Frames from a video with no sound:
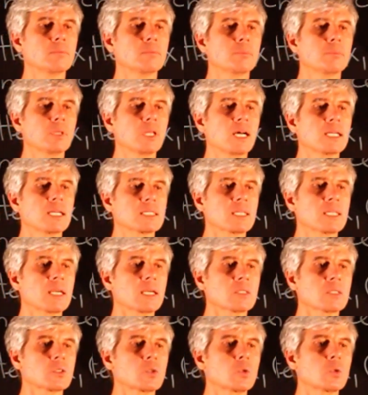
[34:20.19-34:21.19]
plus
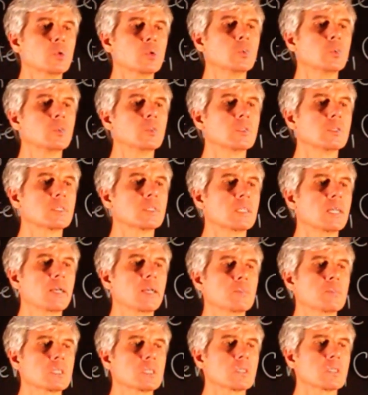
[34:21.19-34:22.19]
x2
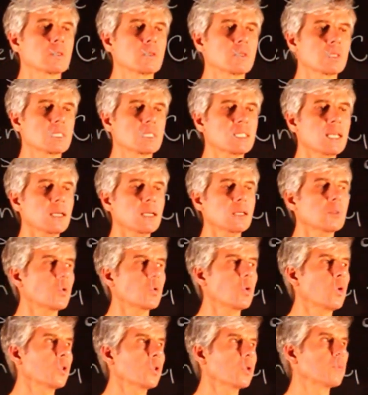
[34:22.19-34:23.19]
times second
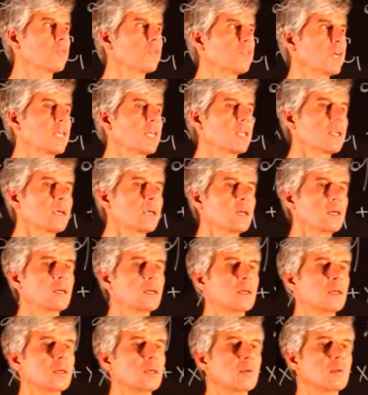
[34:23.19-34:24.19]
column of A
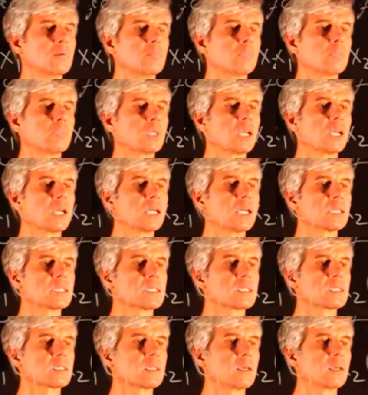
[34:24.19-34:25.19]

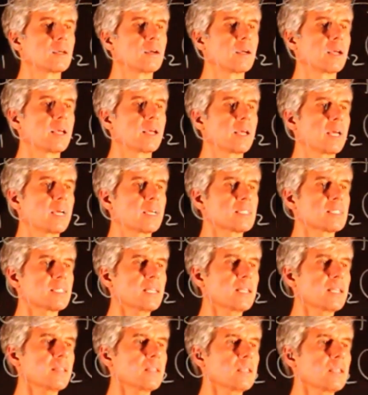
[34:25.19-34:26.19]
plus
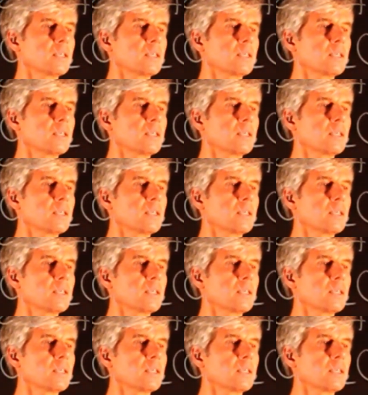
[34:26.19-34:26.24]
xn